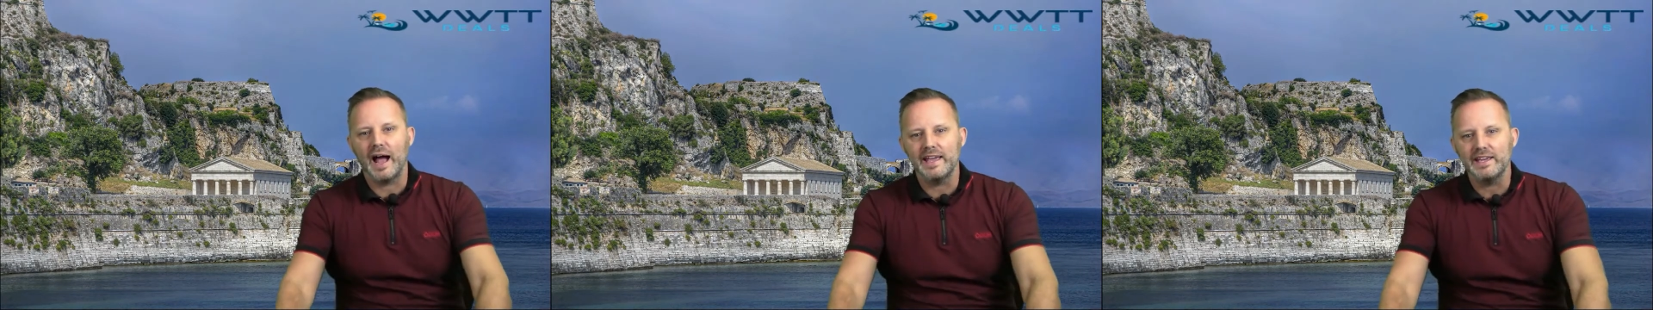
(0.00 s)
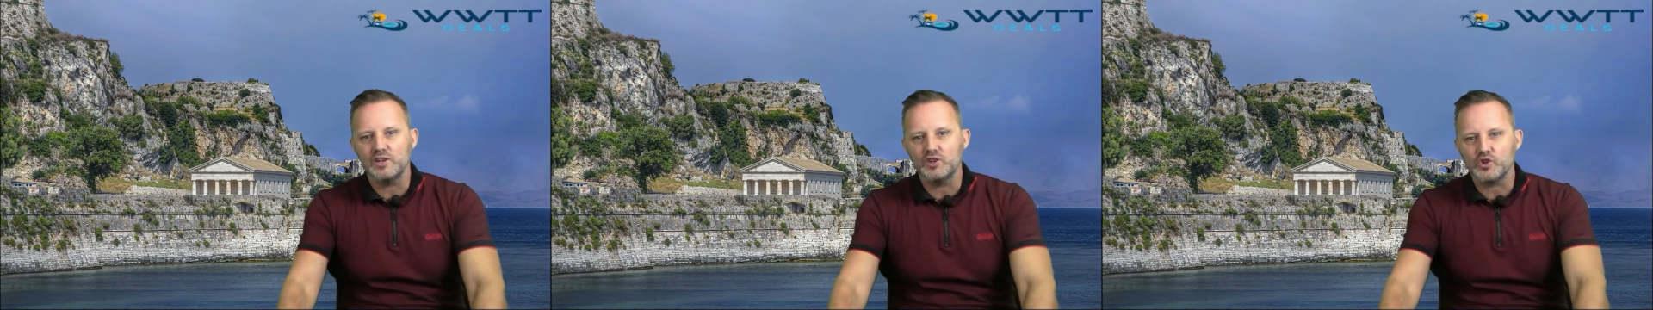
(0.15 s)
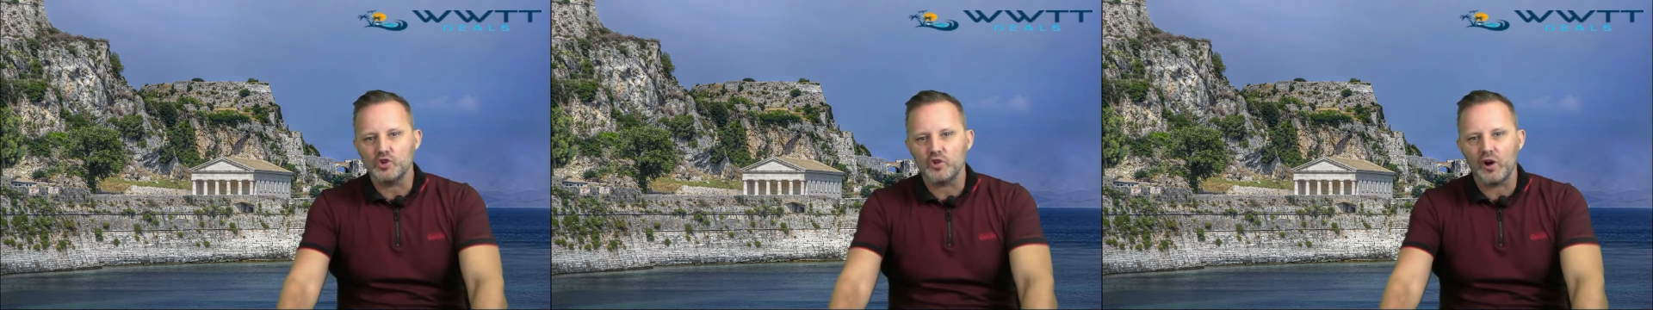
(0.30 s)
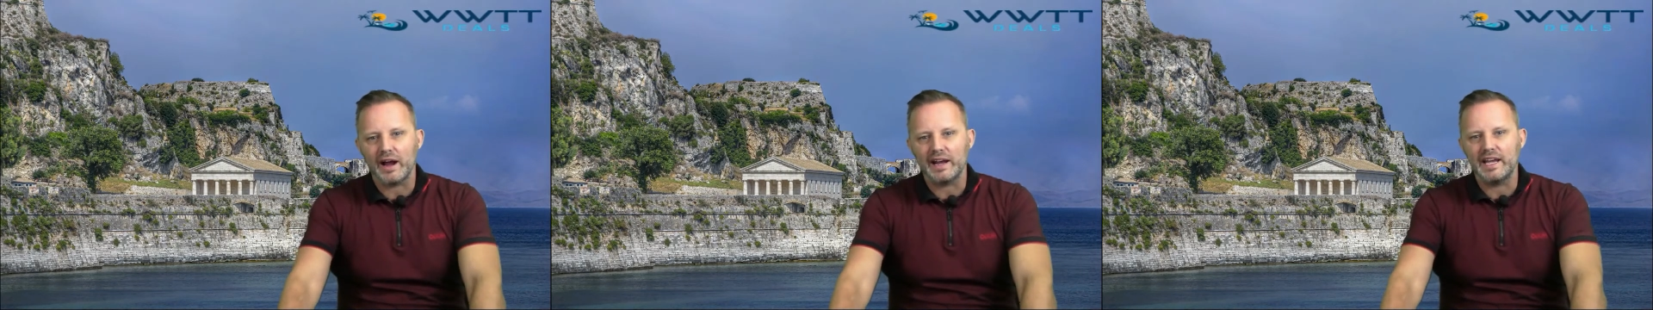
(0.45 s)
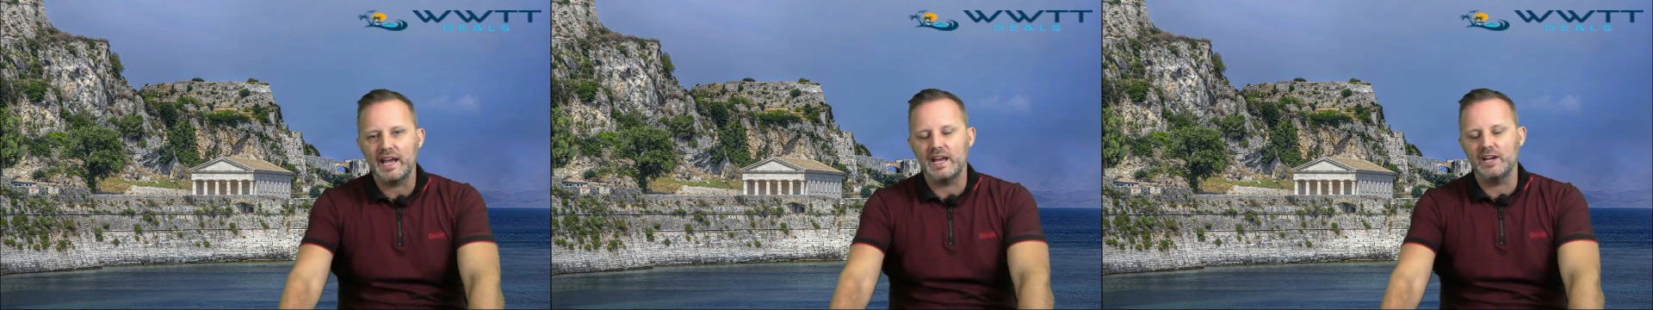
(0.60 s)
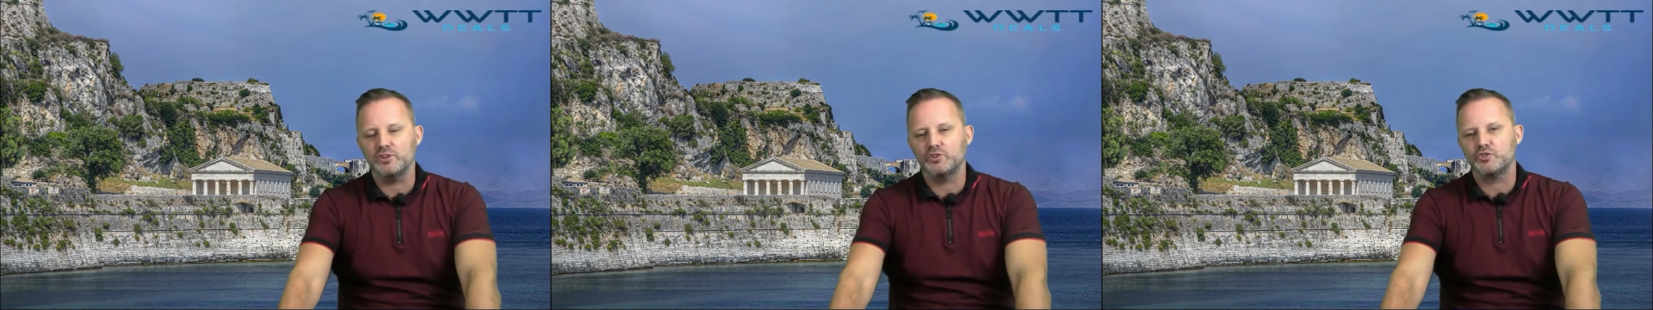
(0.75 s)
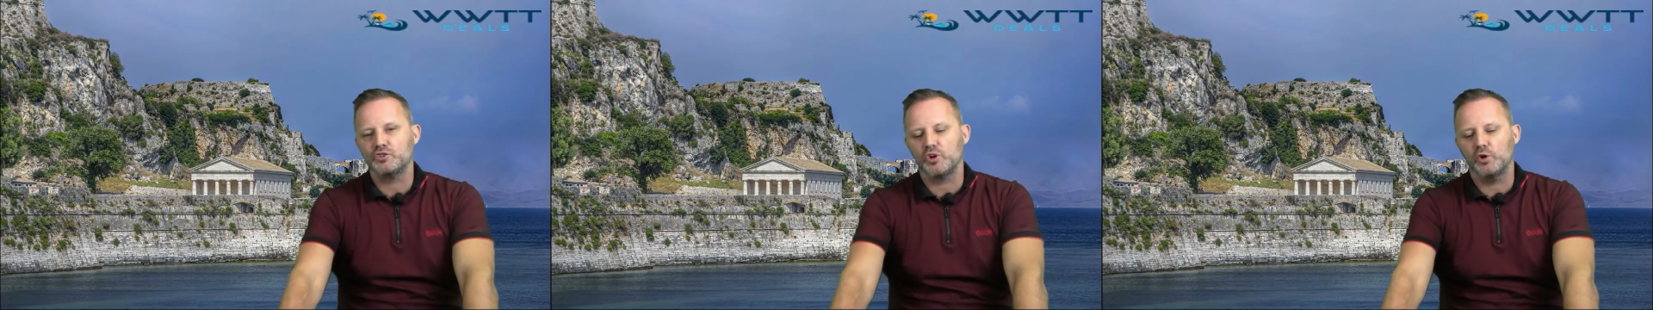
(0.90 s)
a
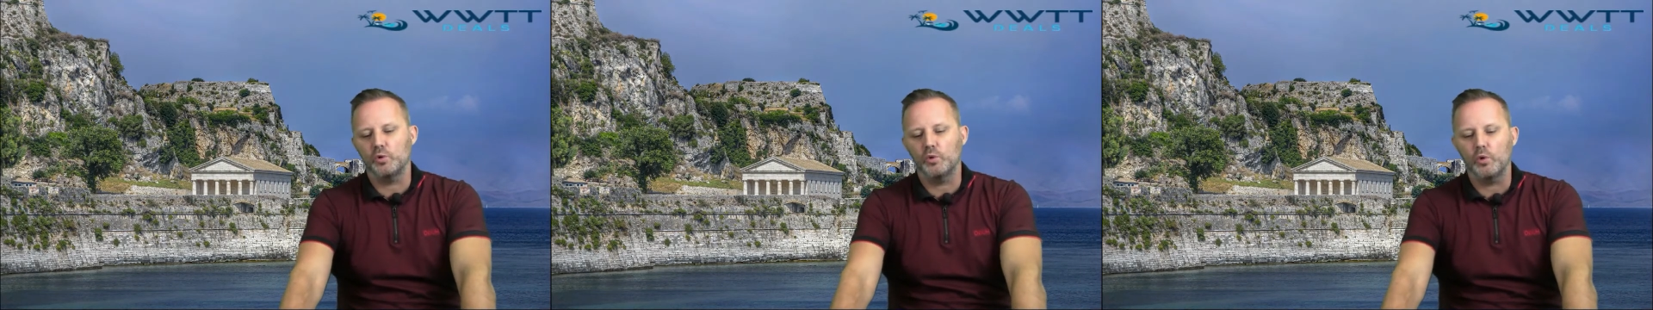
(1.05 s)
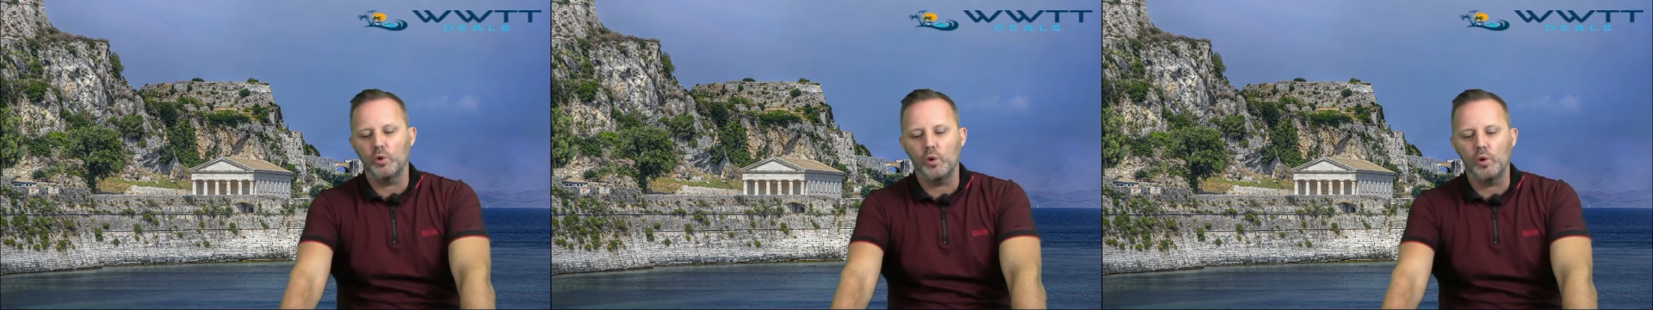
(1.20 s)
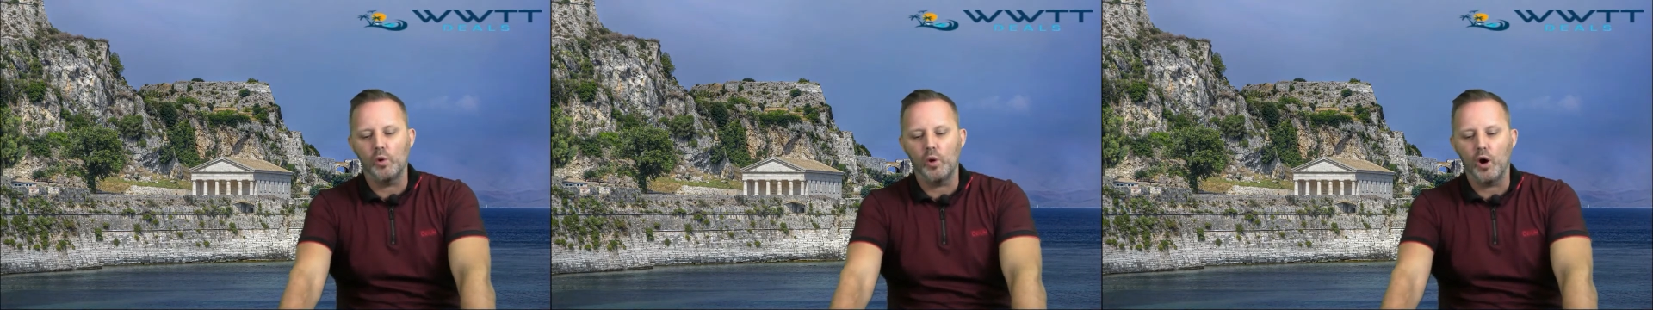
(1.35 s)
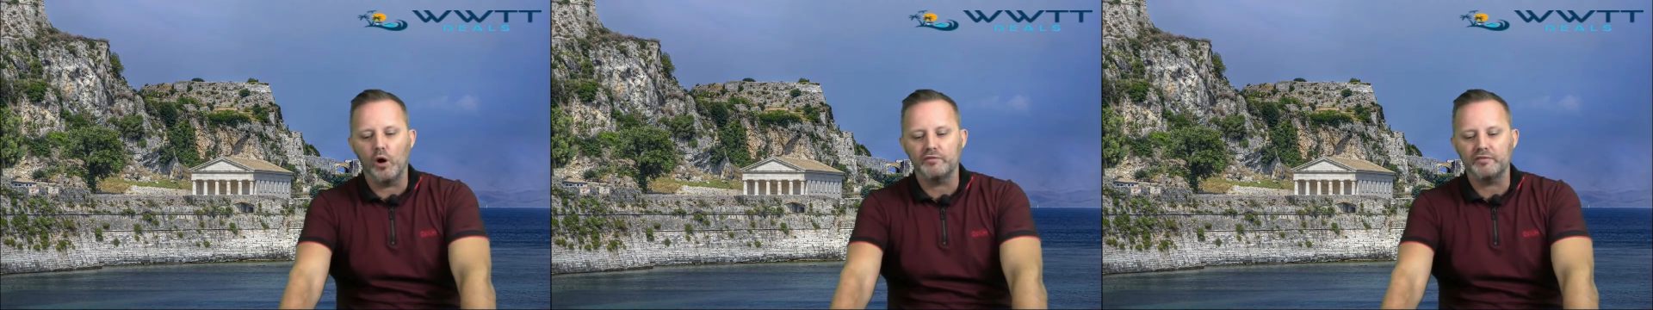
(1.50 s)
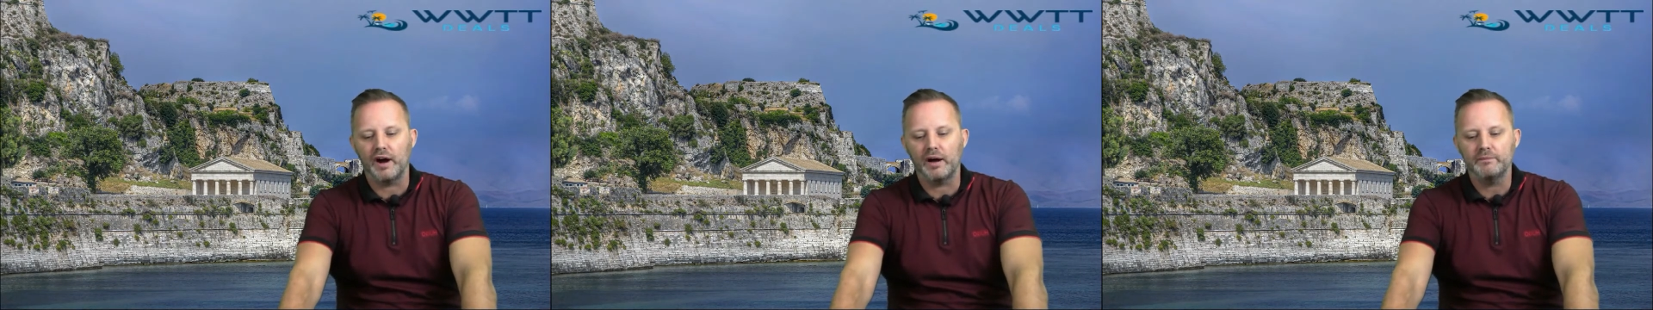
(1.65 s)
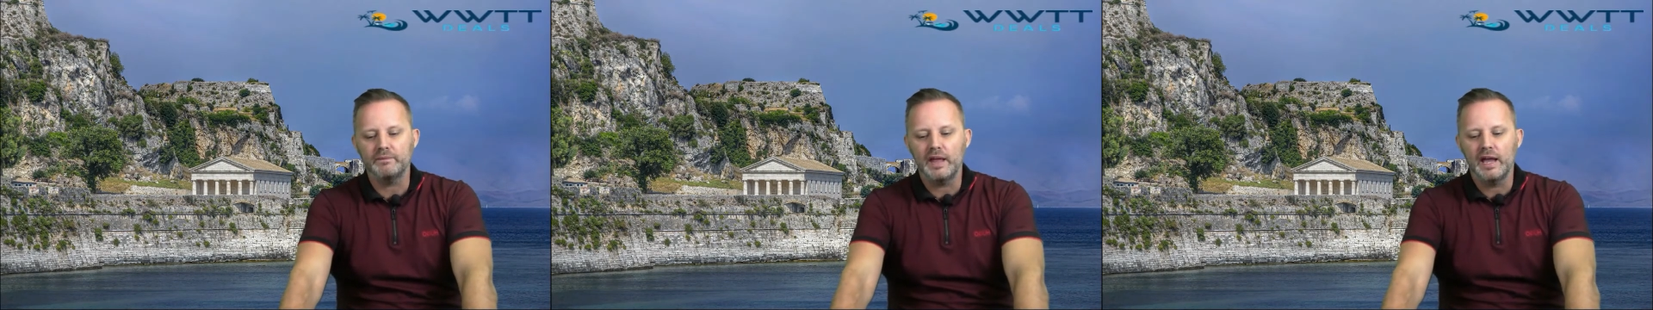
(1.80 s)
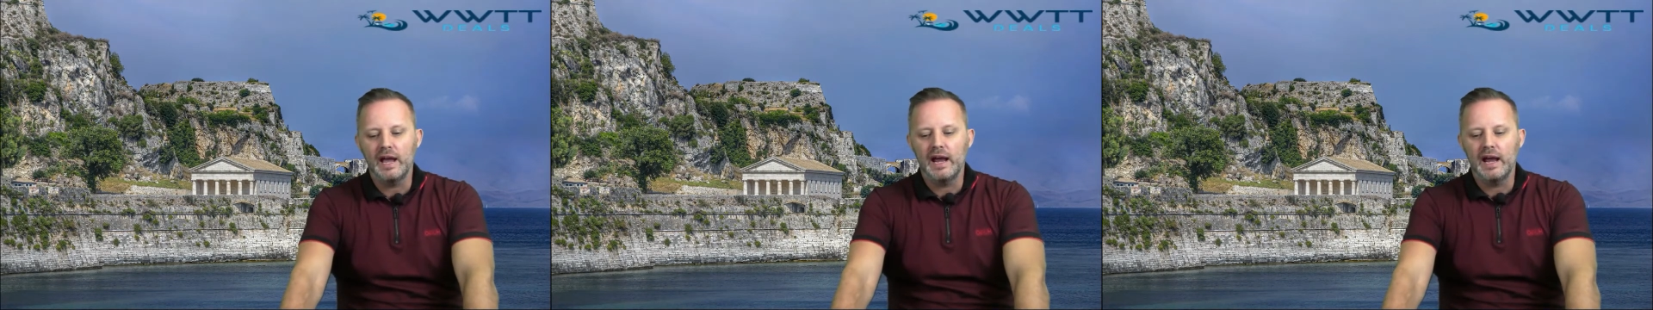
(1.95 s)
cracking short haul offer.